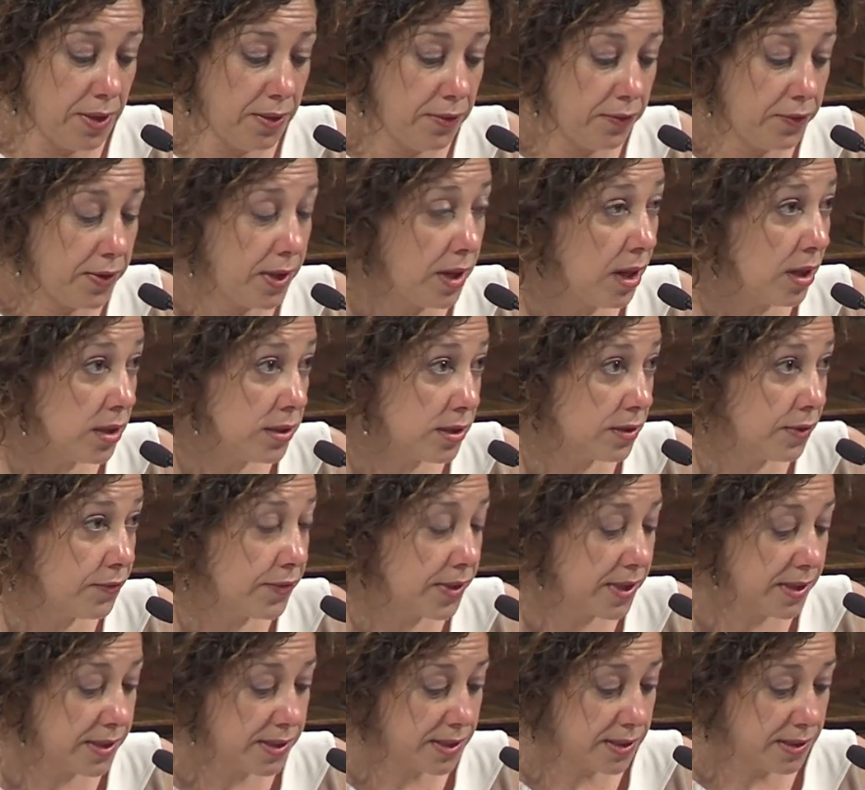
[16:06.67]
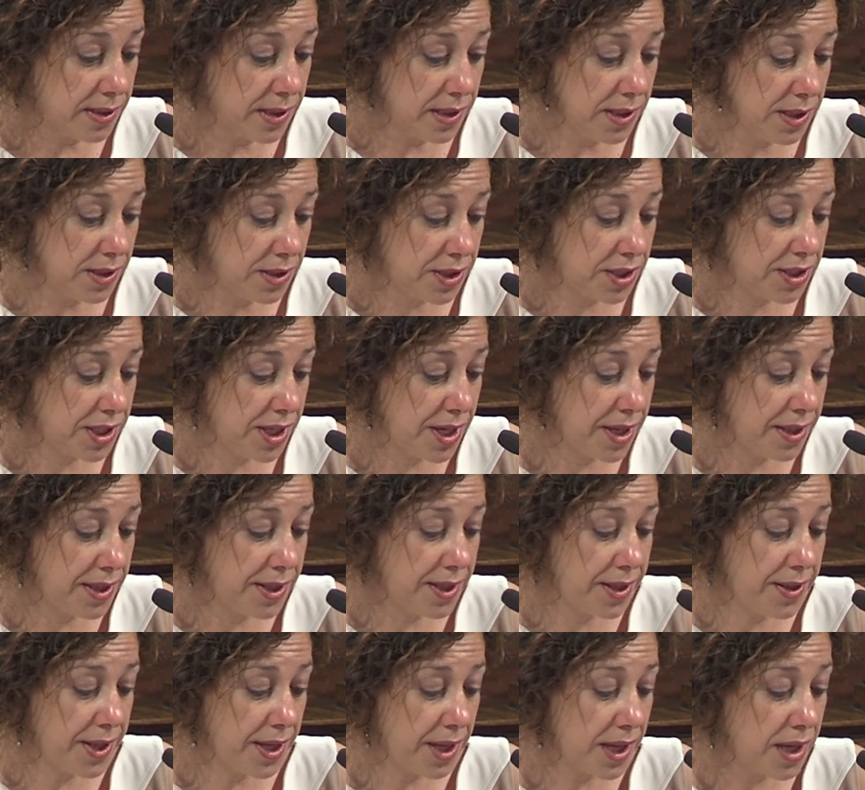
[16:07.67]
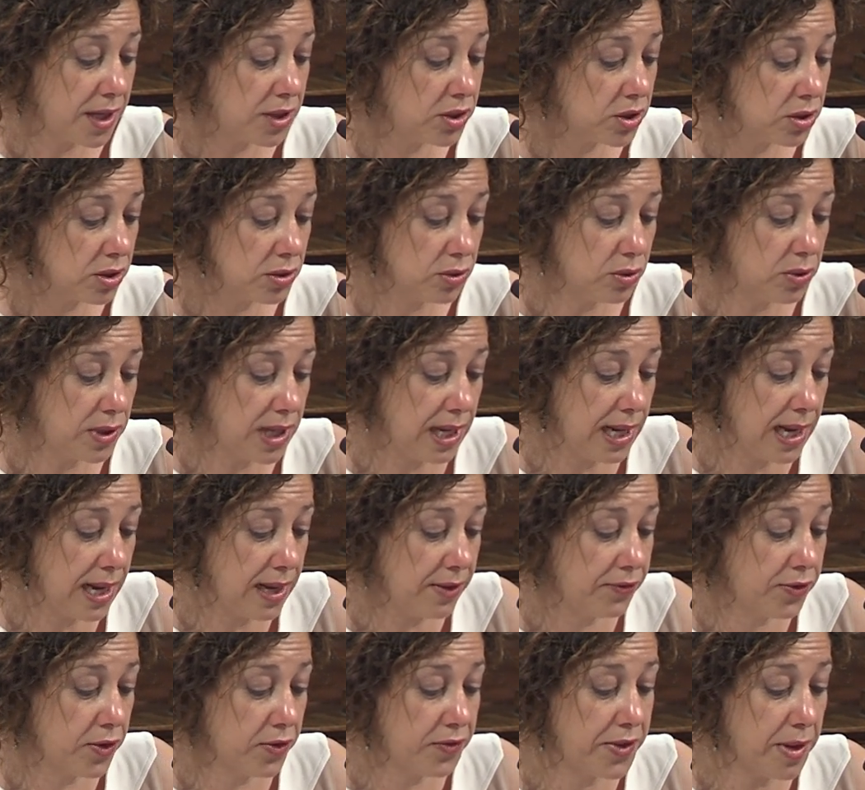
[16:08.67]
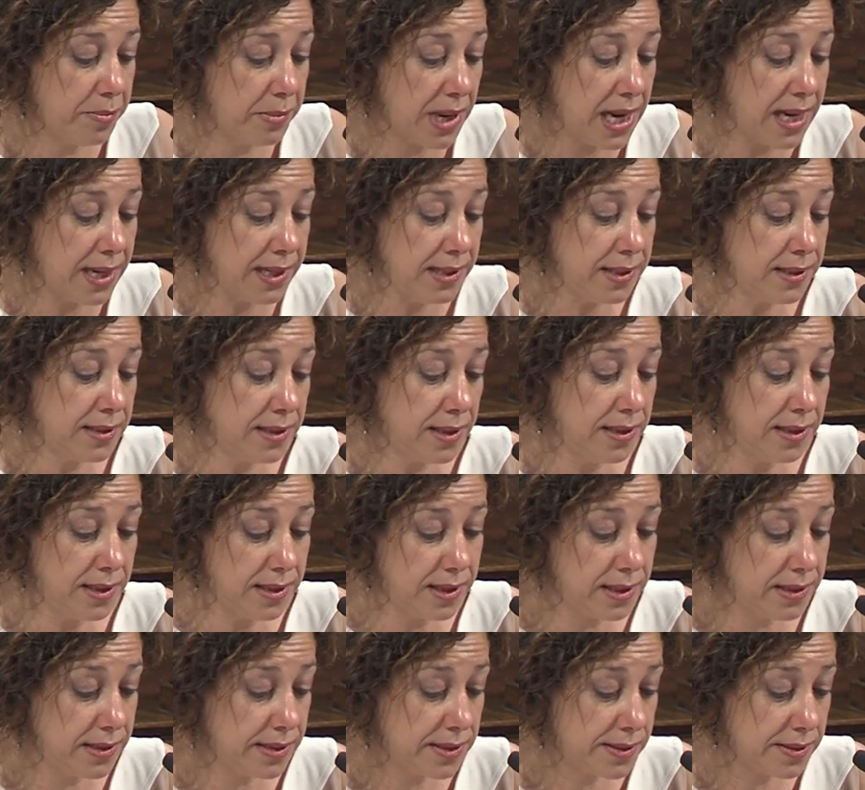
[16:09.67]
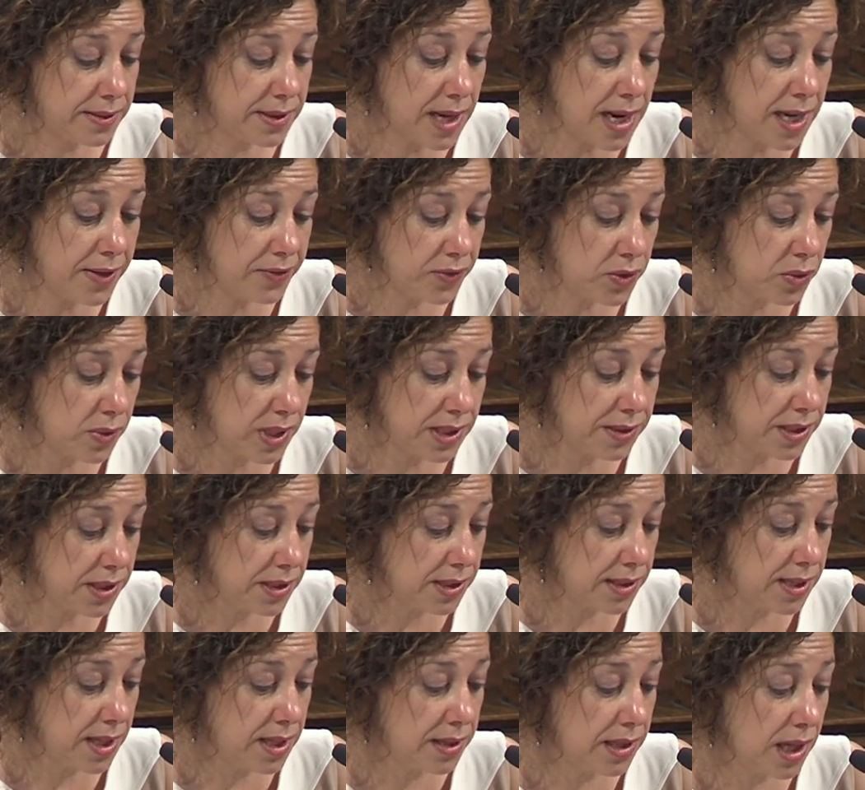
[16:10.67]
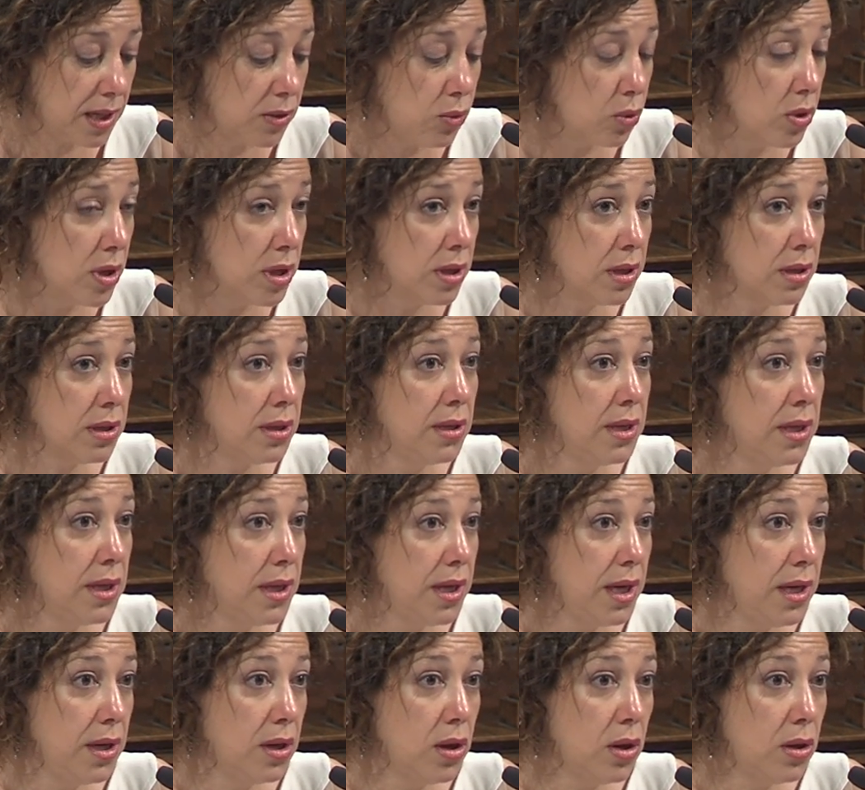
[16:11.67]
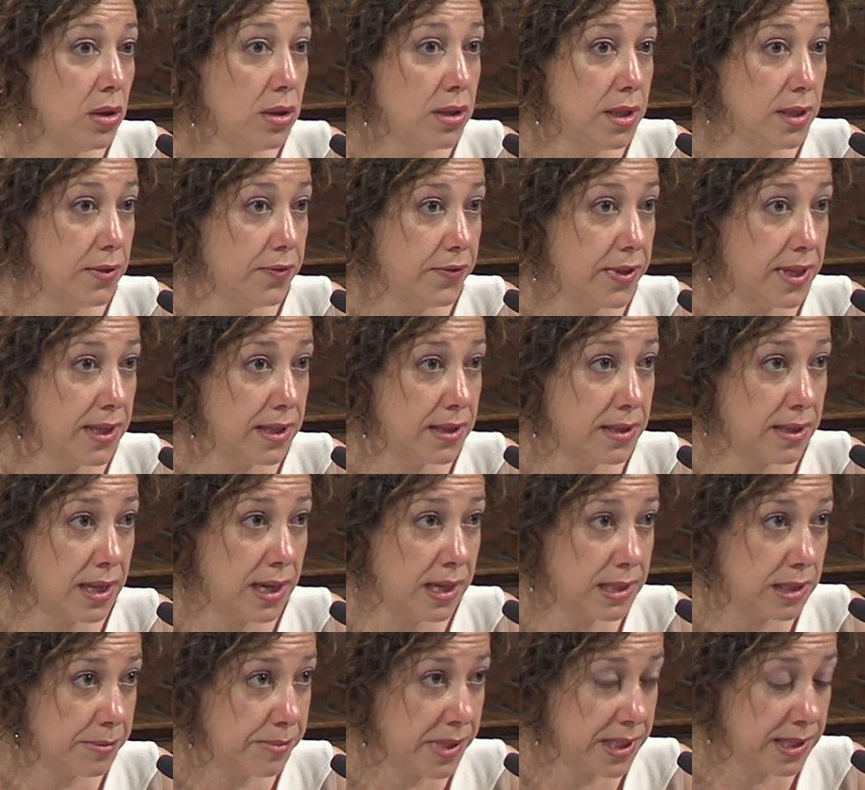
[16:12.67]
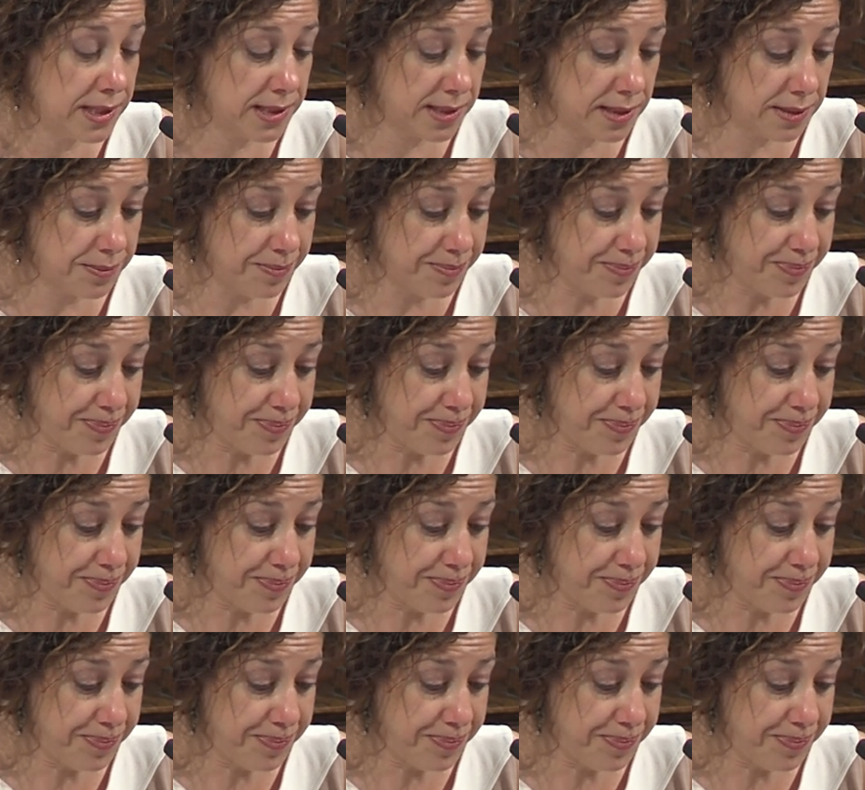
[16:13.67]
Philosophers share a dedication to the life of the mind and strive to understand our world in all different aspects.